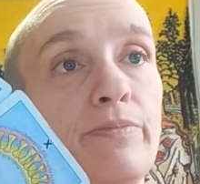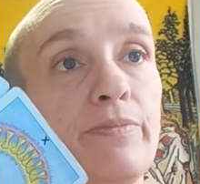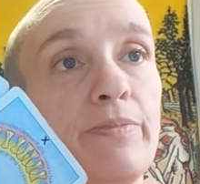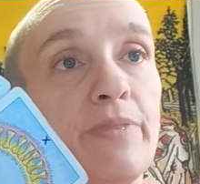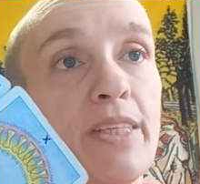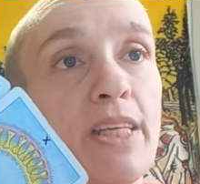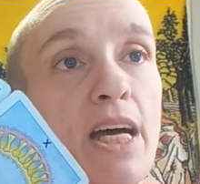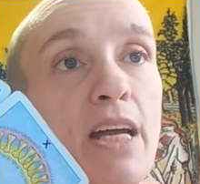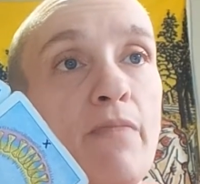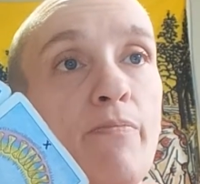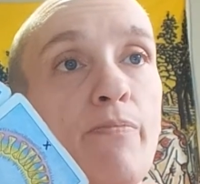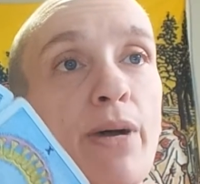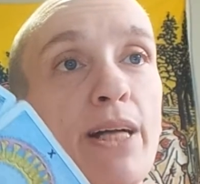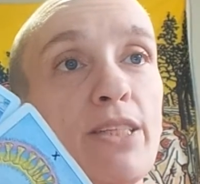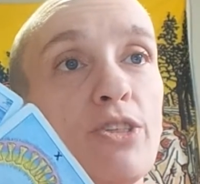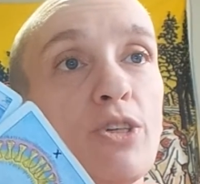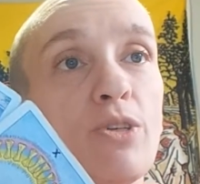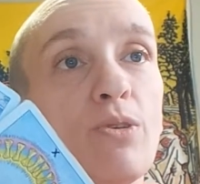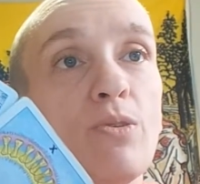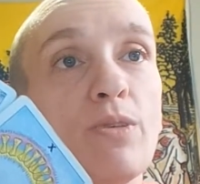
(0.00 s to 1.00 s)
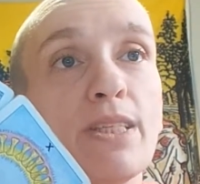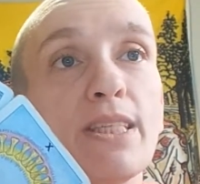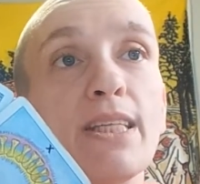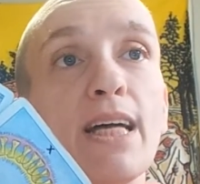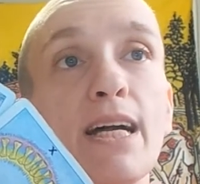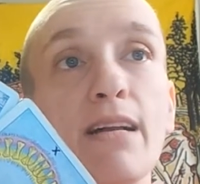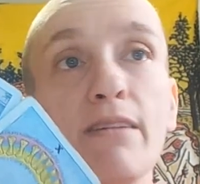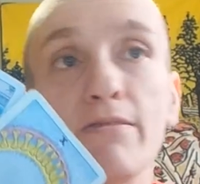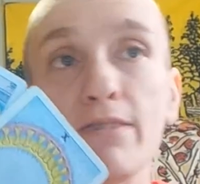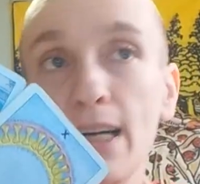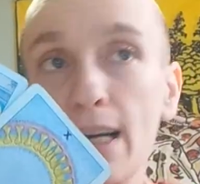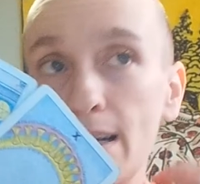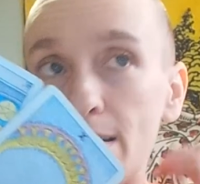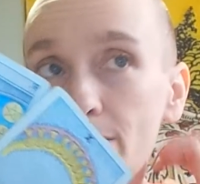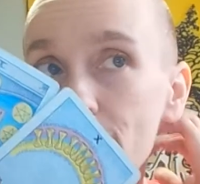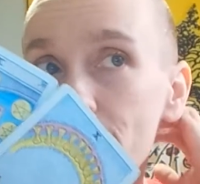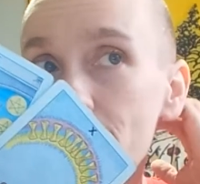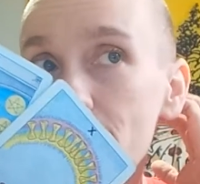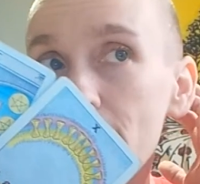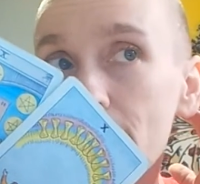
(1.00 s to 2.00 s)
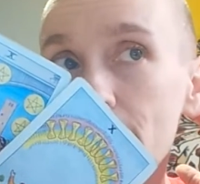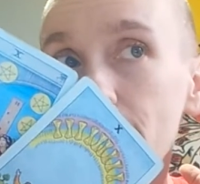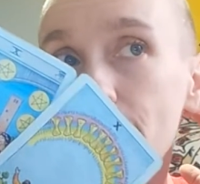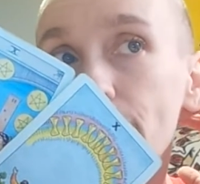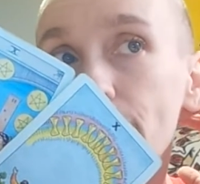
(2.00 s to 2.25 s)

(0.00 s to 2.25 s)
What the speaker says: Ten of Pentacles, Ten of Cups.